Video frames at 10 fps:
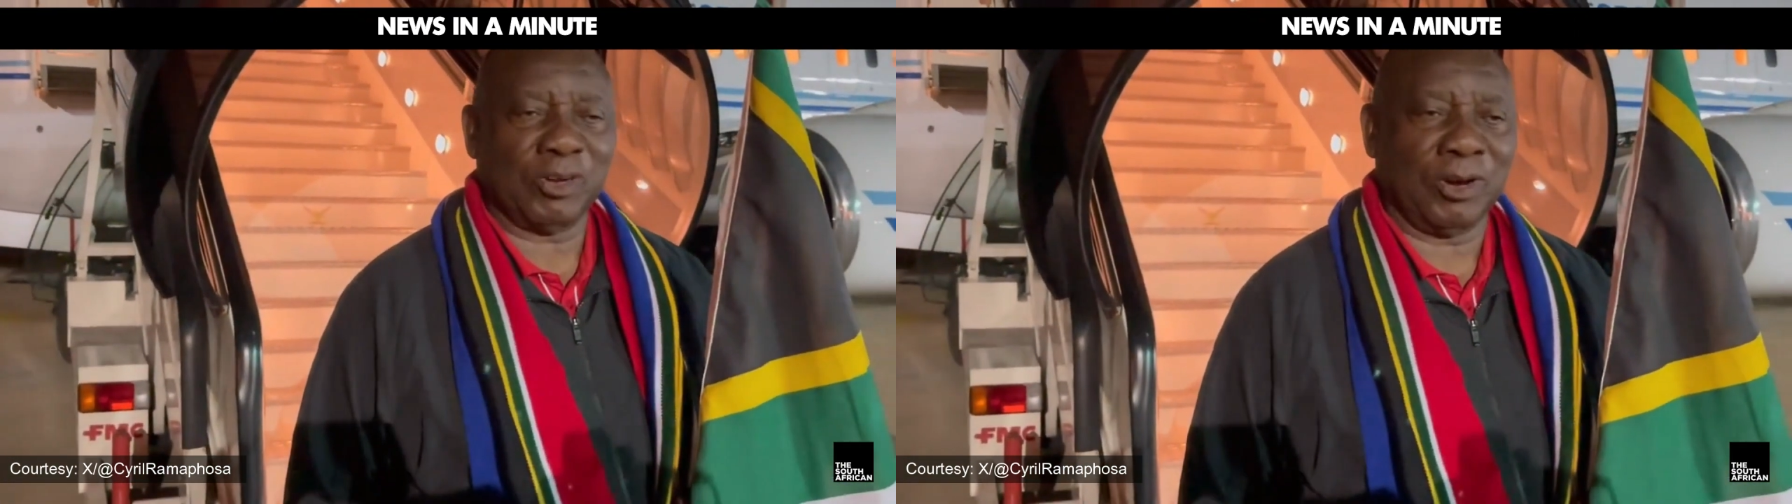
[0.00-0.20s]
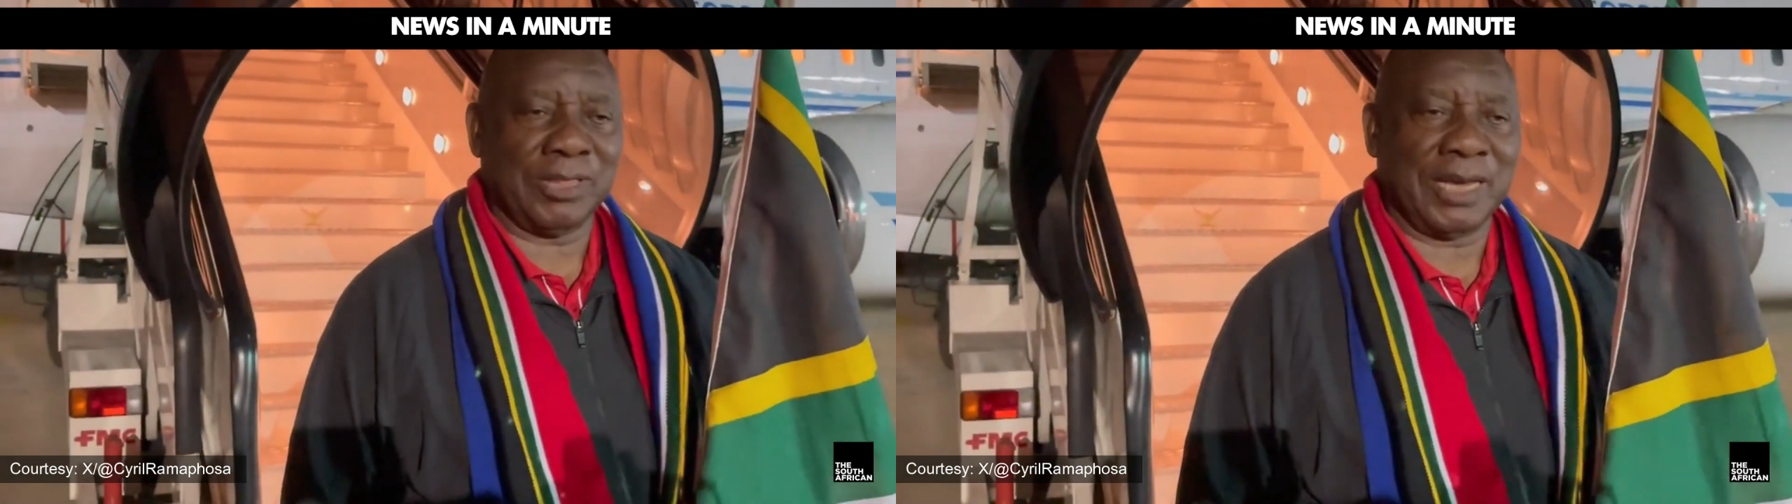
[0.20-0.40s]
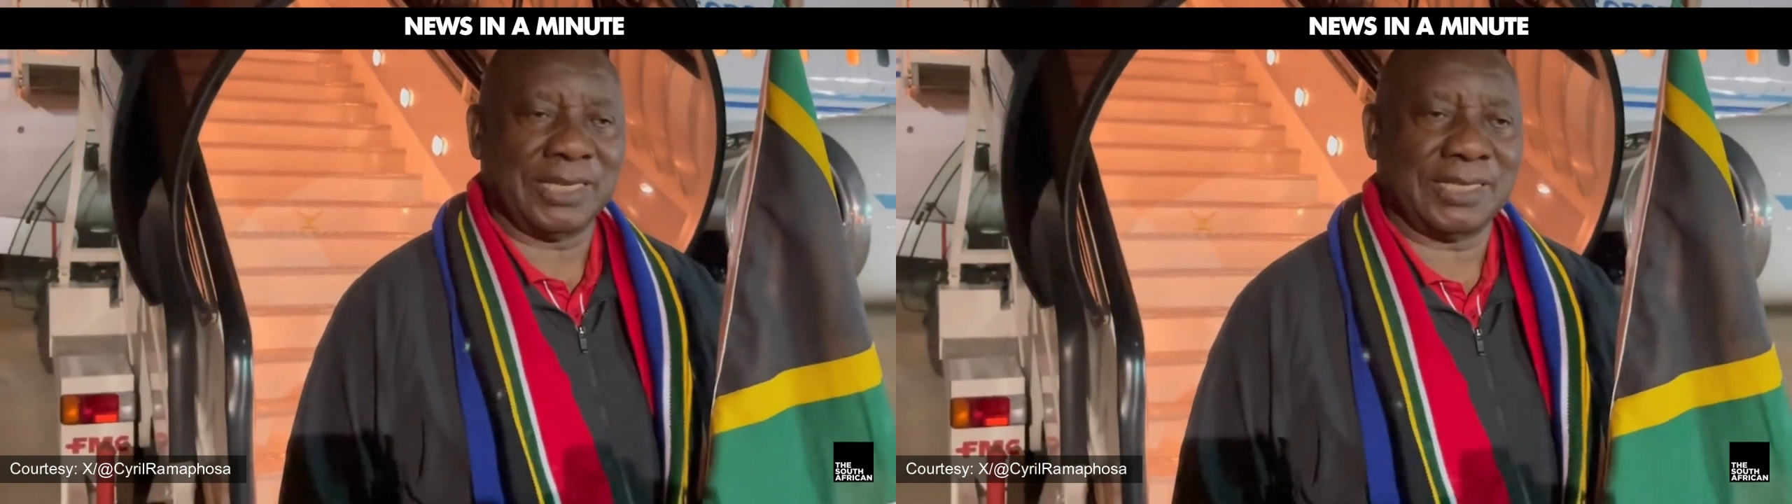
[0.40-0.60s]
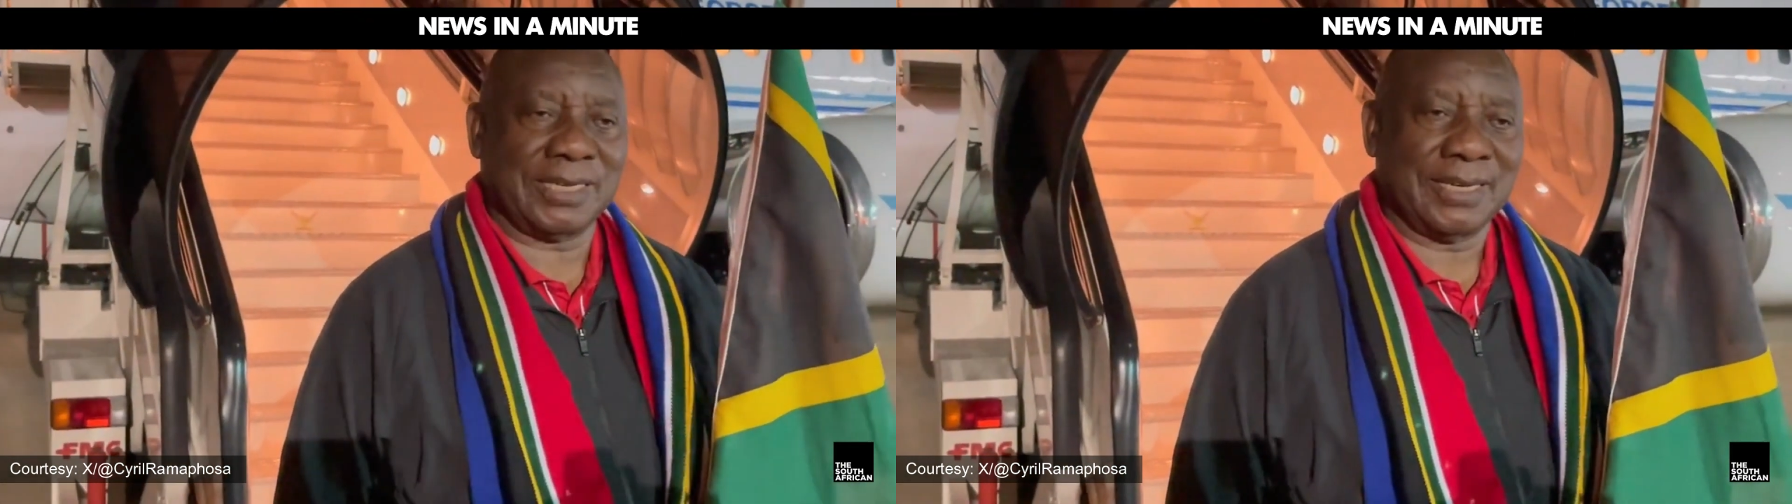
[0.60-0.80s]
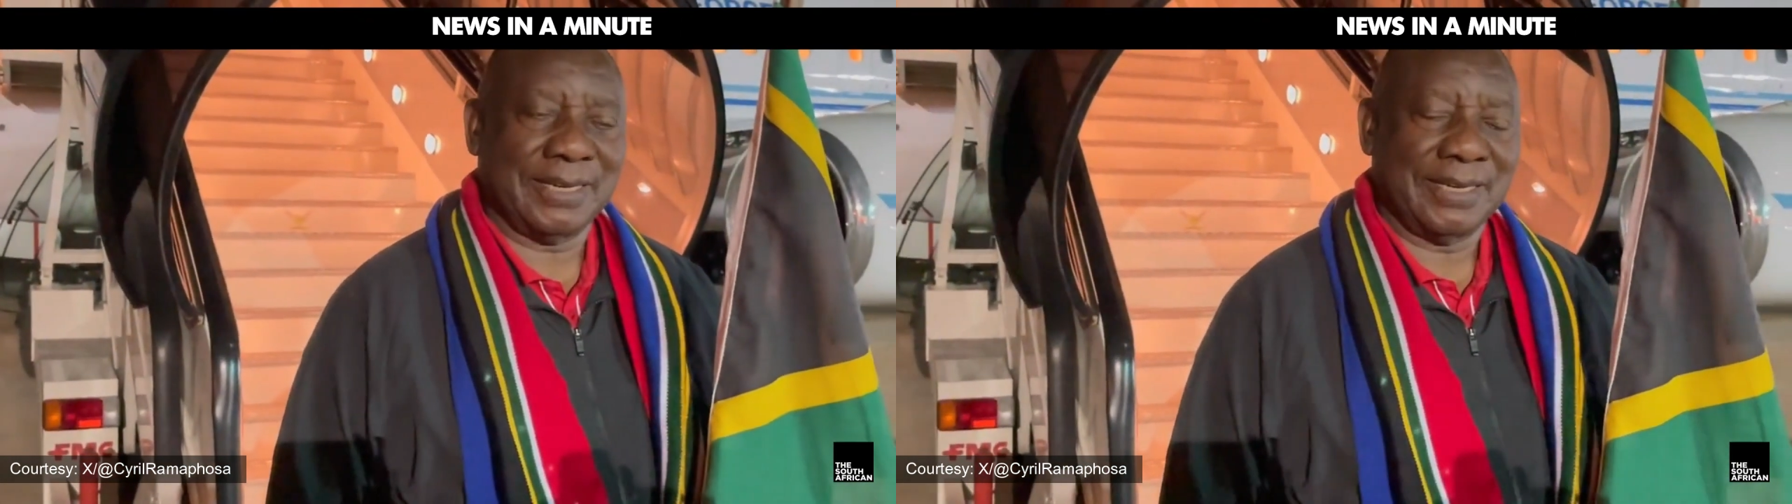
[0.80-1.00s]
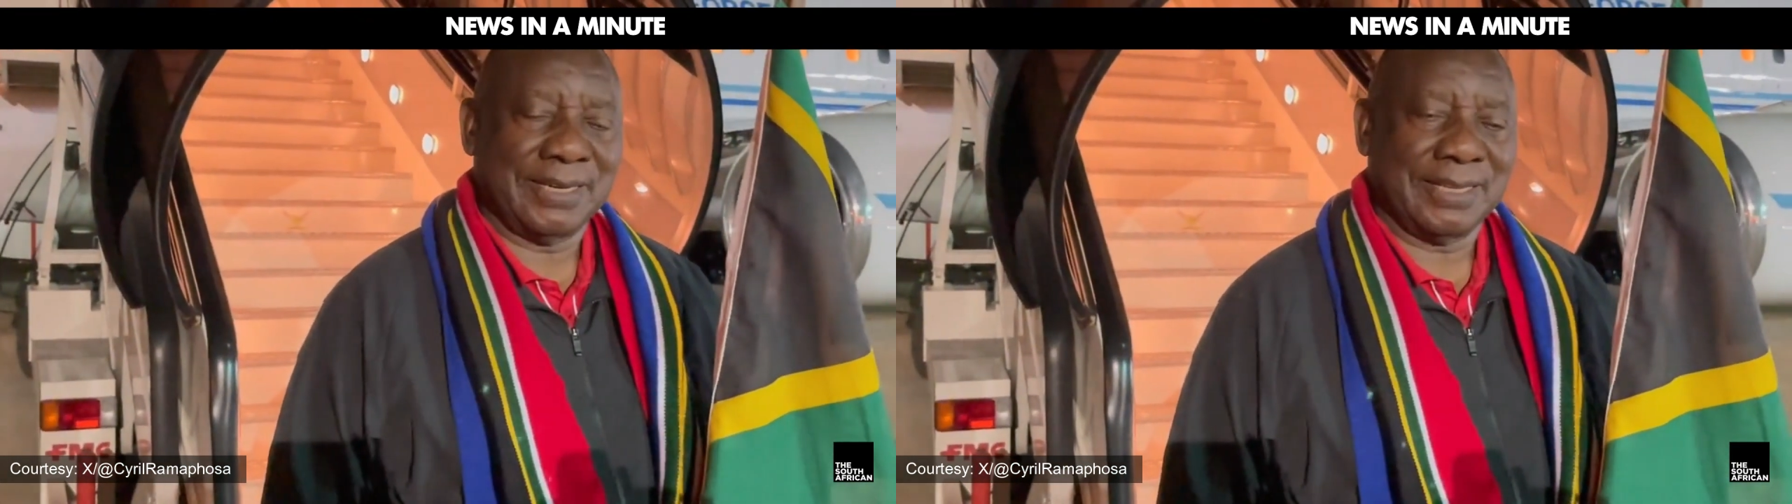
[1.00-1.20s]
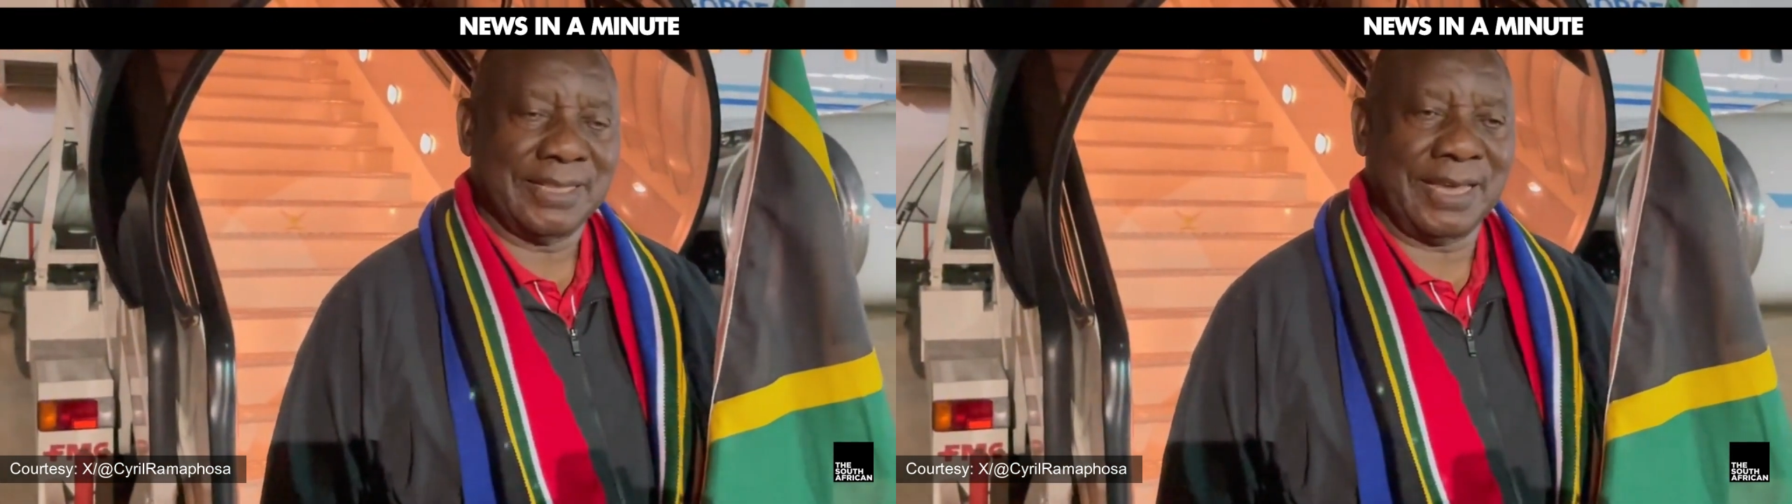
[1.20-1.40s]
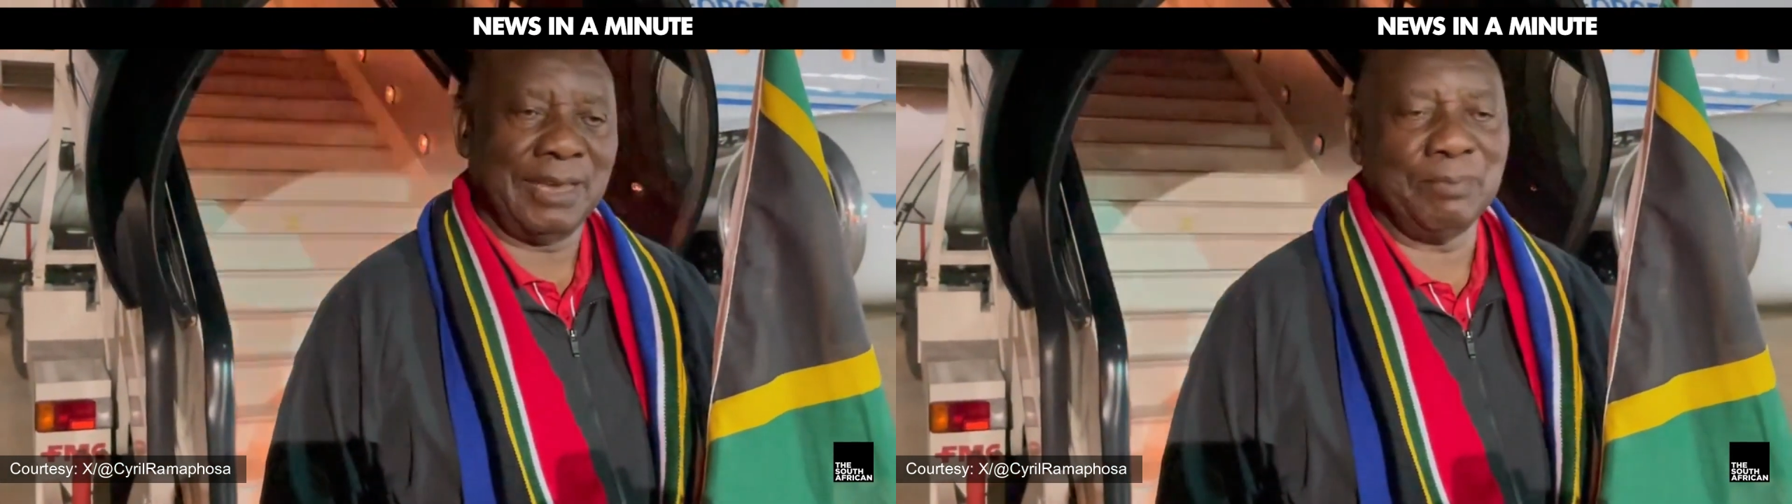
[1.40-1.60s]
now to celebrate.
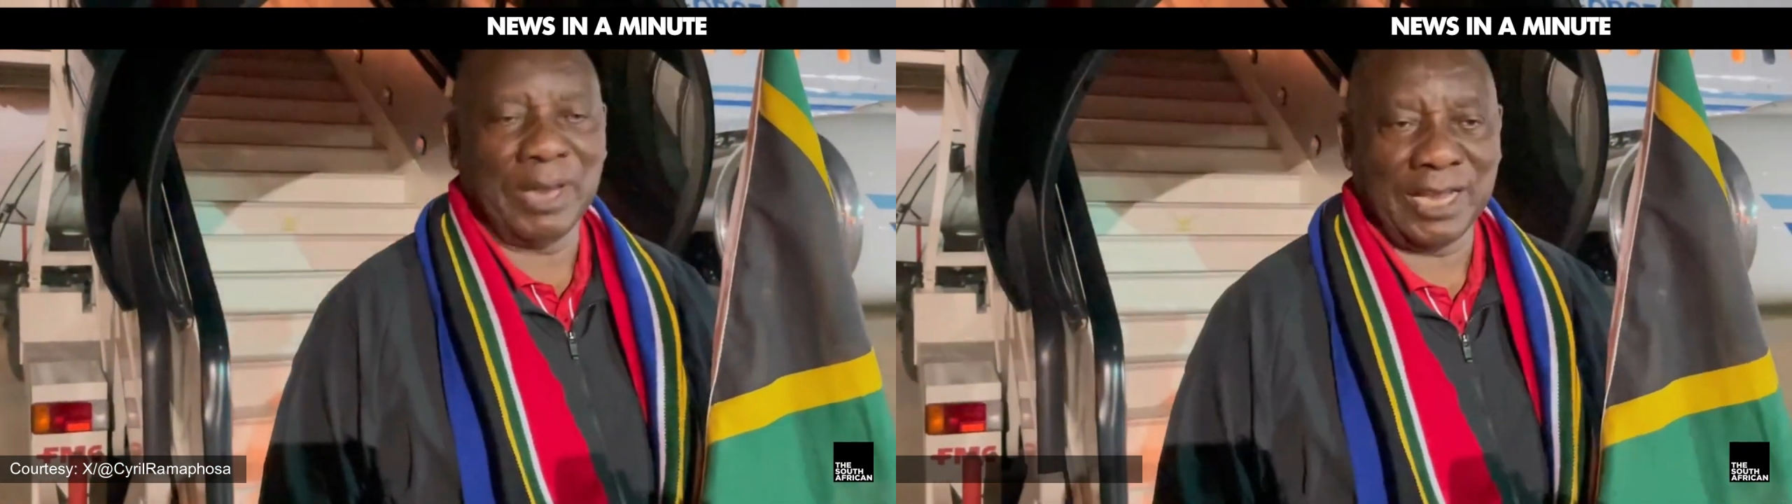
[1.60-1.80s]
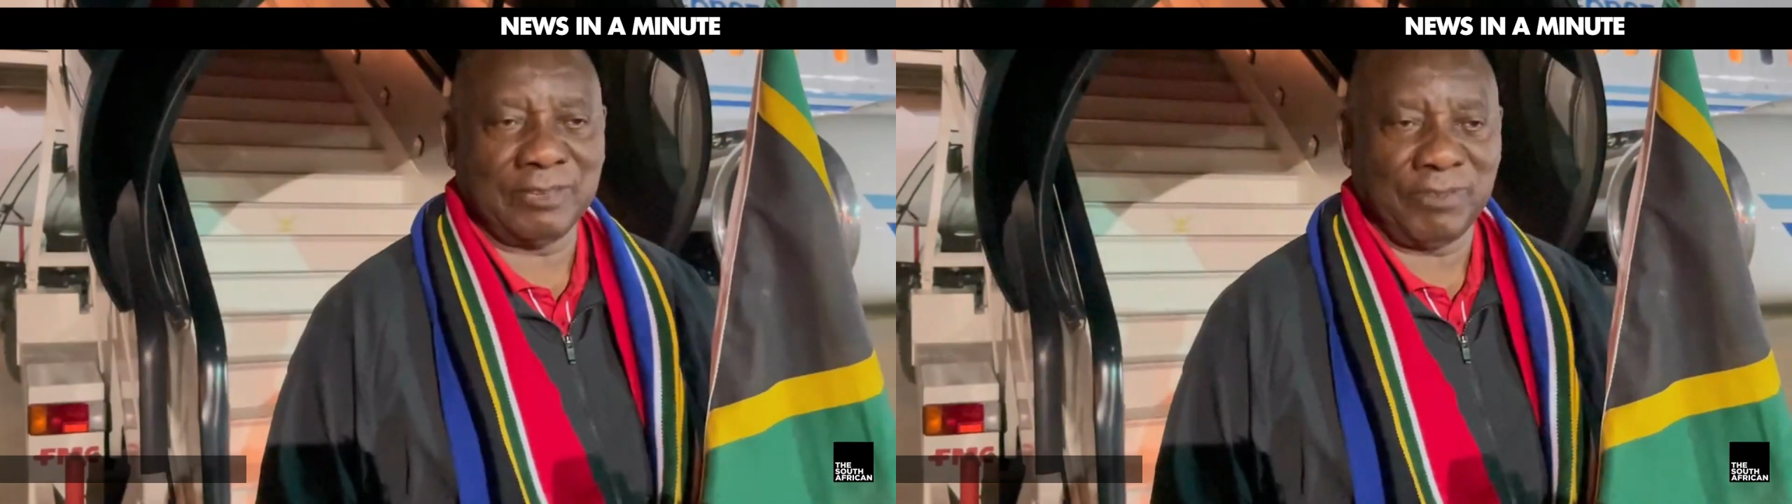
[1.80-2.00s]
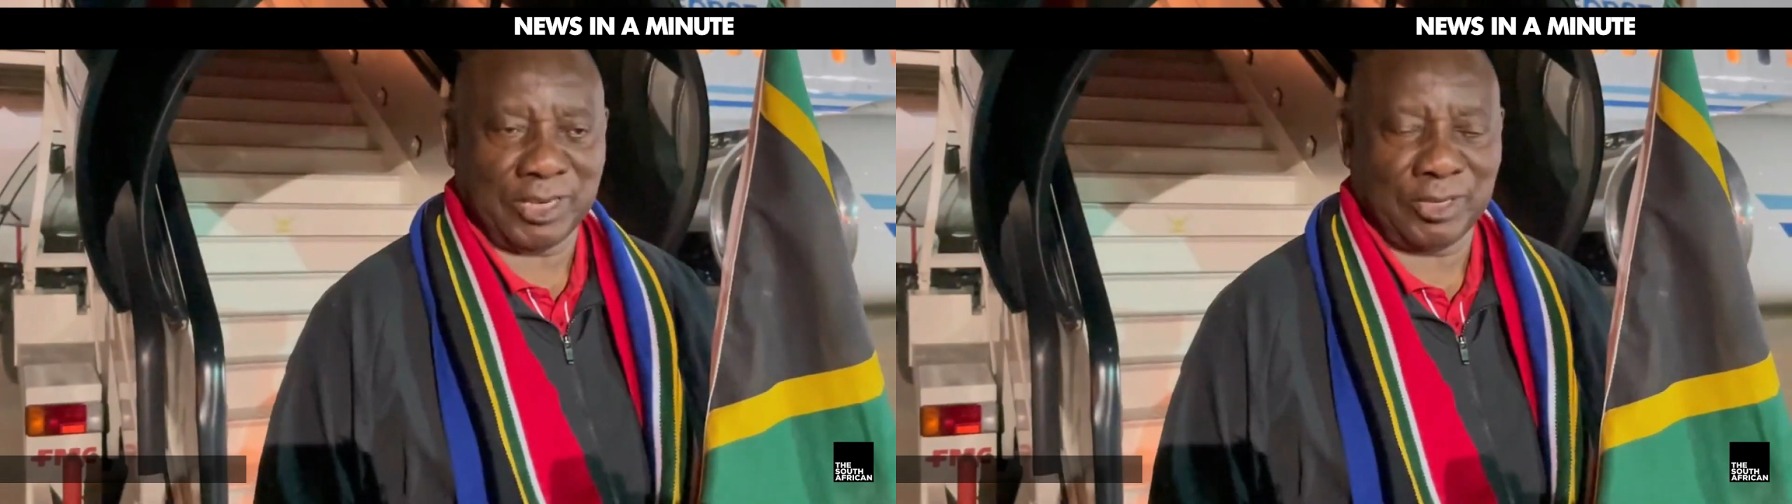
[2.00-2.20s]
But we